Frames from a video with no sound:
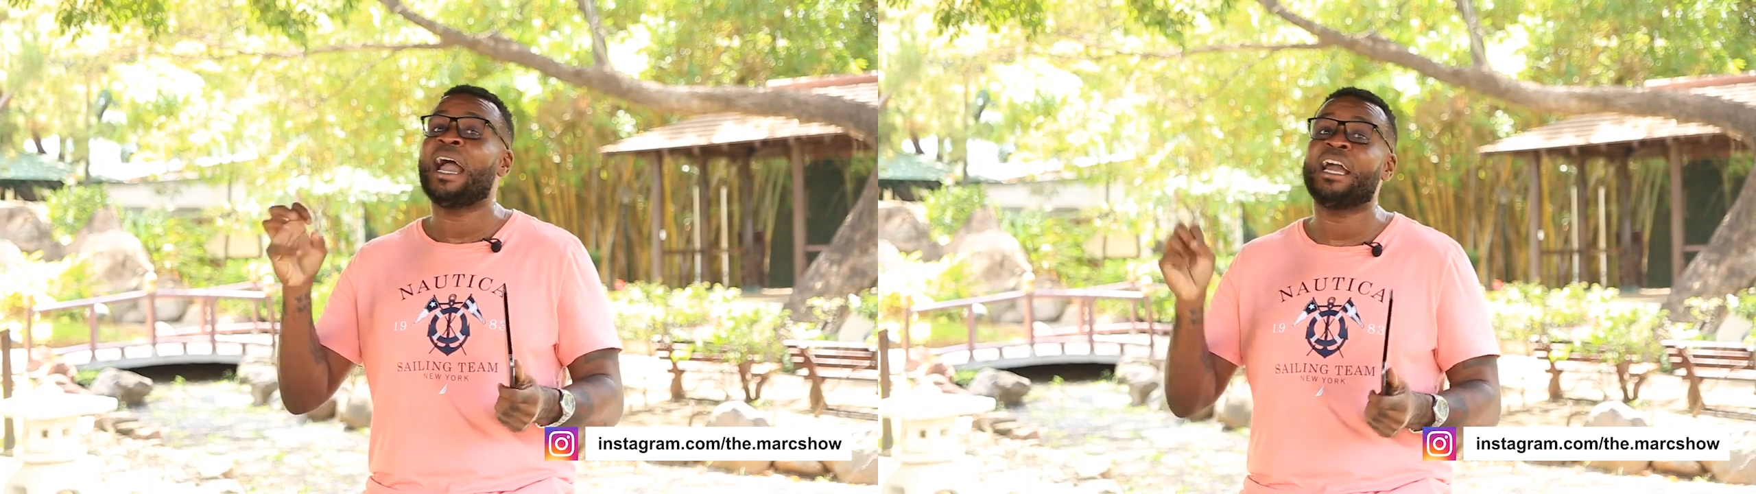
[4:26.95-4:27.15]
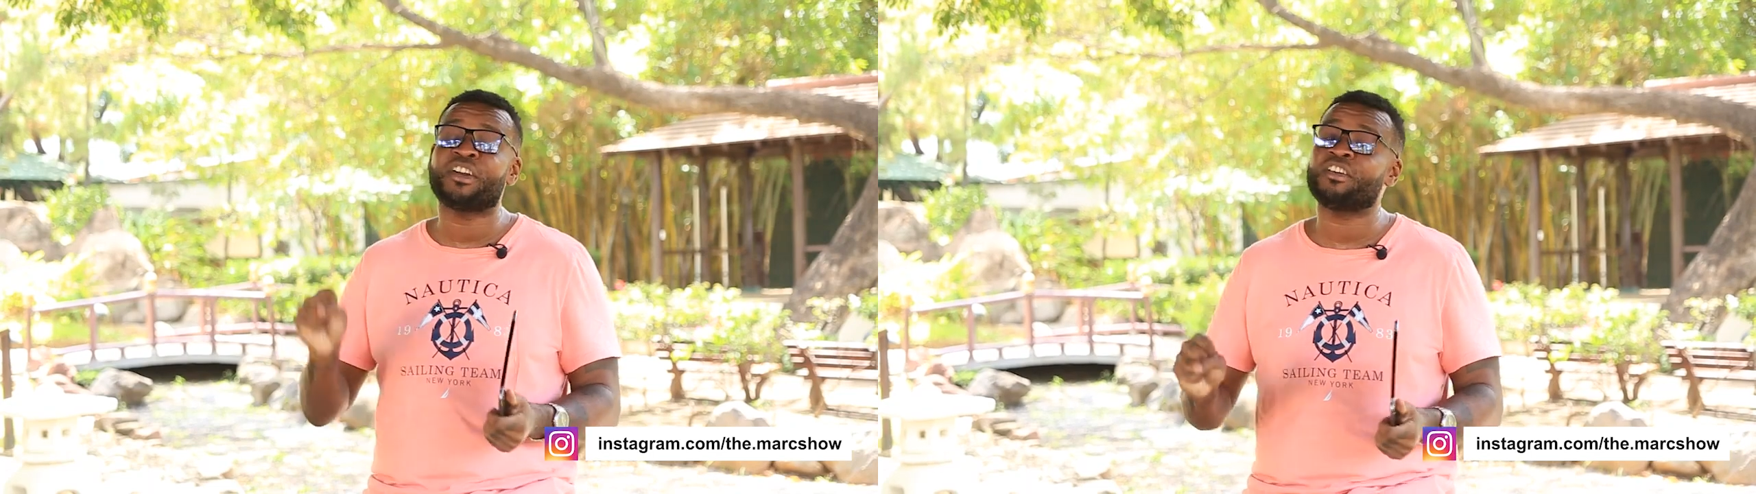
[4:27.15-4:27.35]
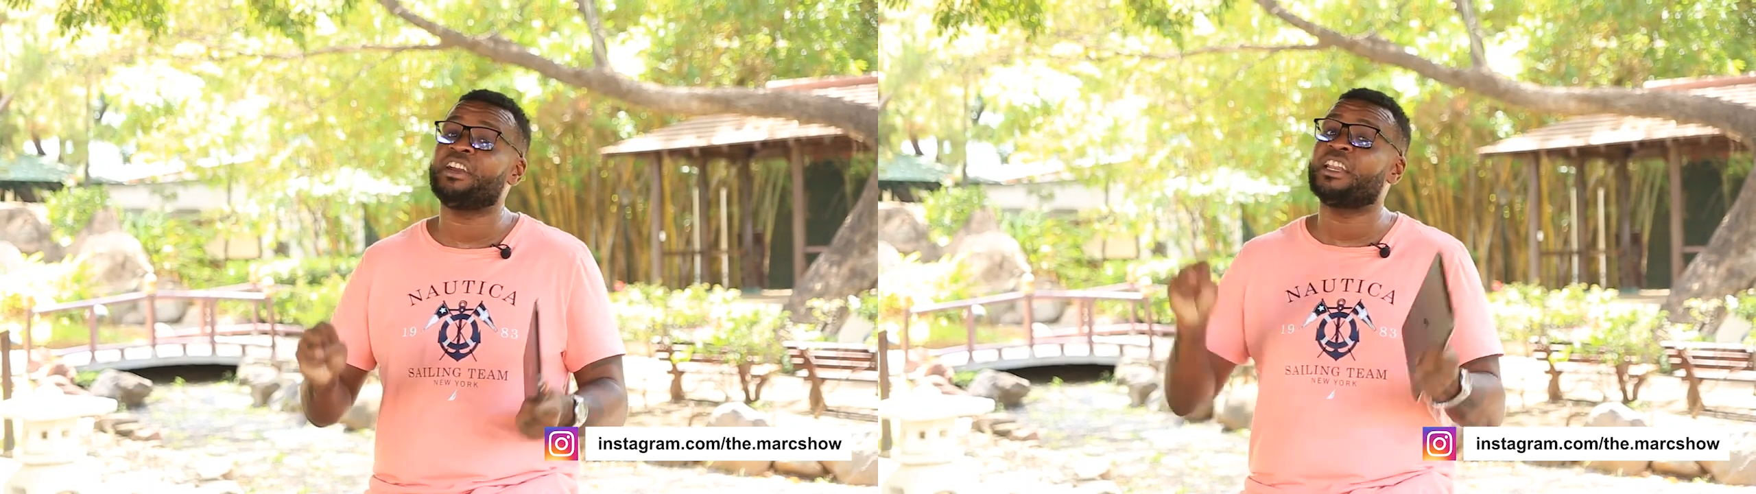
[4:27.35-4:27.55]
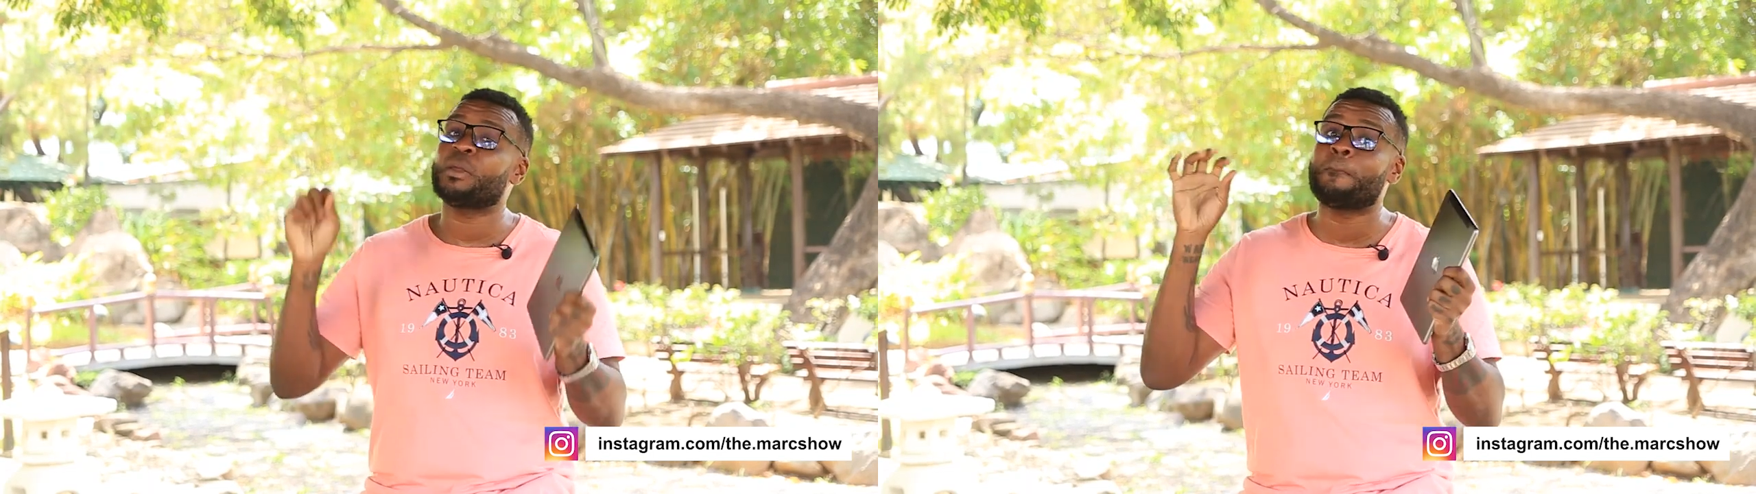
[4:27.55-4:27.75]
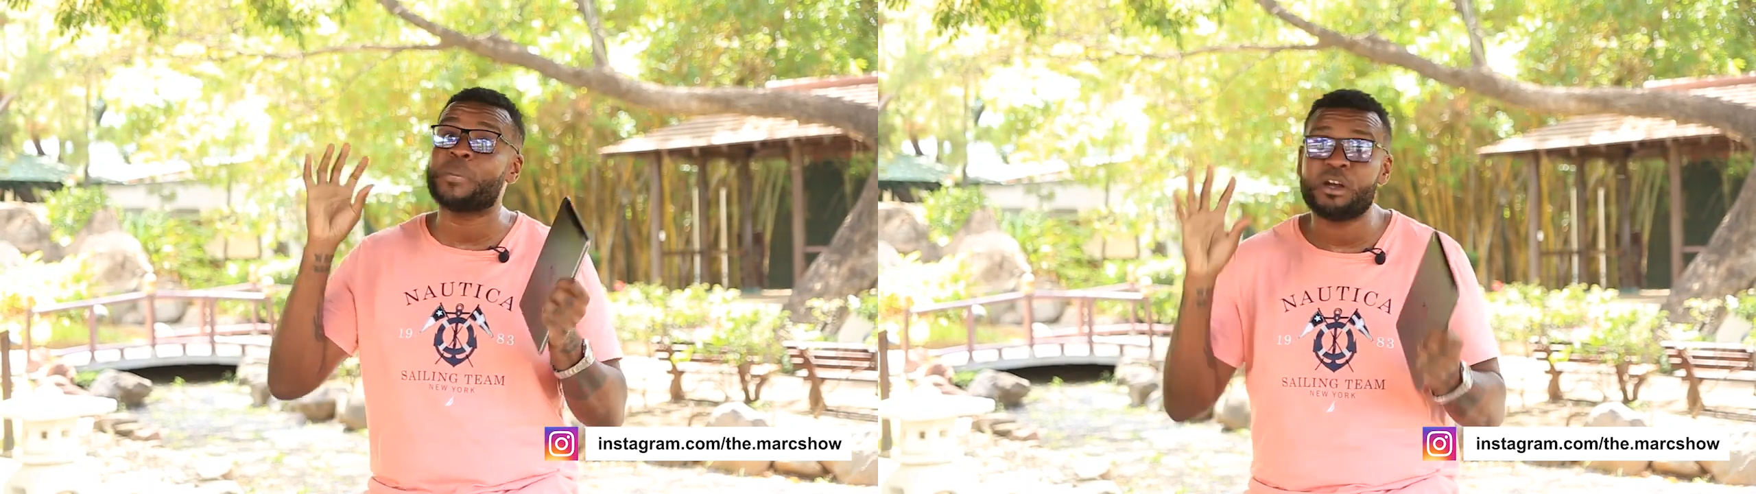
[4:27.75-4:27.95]
and create
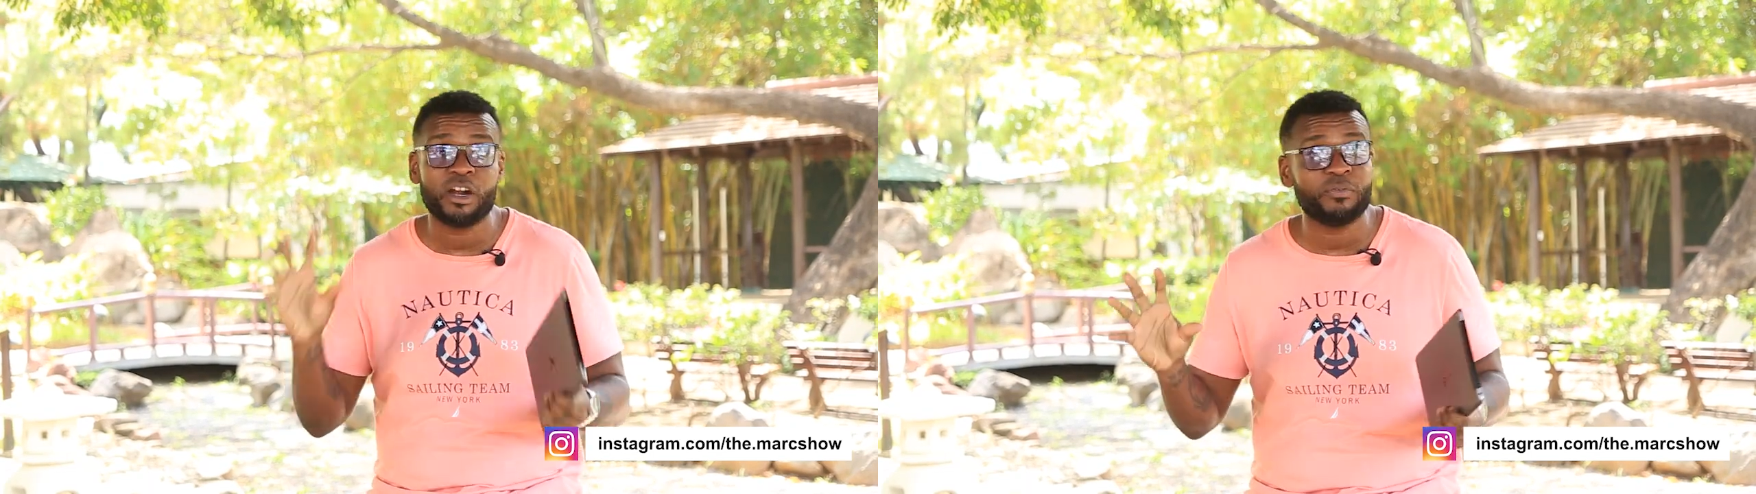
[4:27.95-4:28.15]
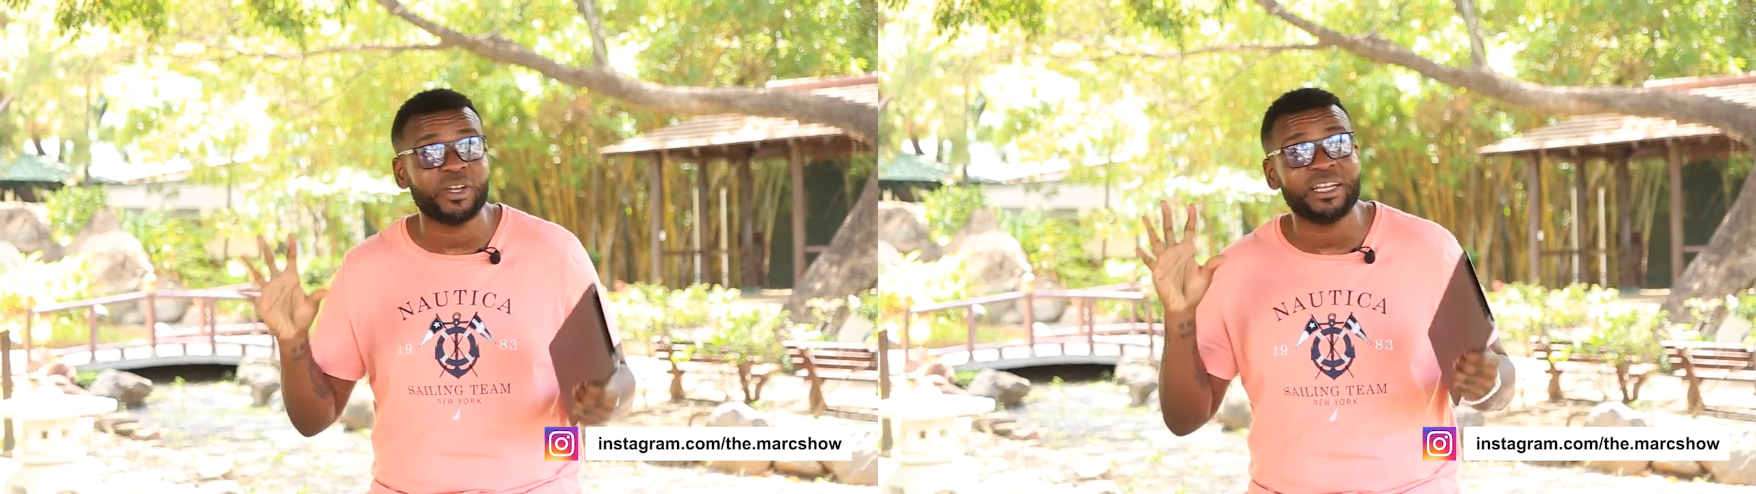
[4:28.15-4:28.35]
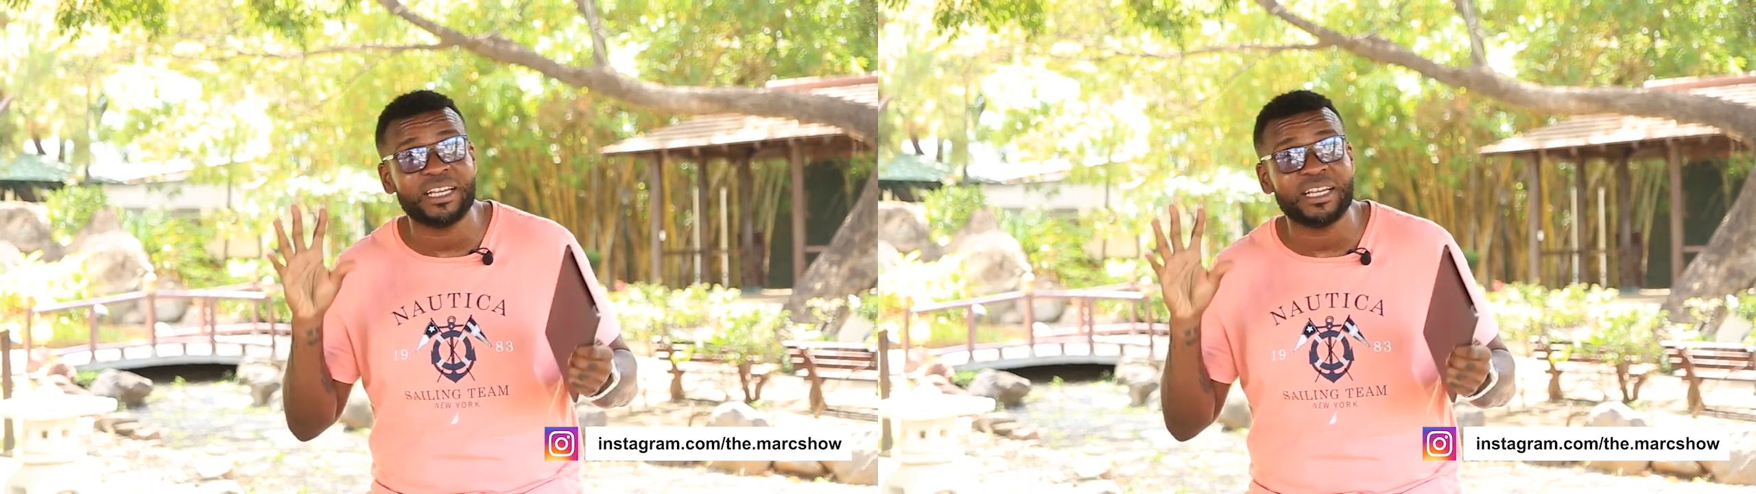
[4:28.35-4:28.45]
the perfect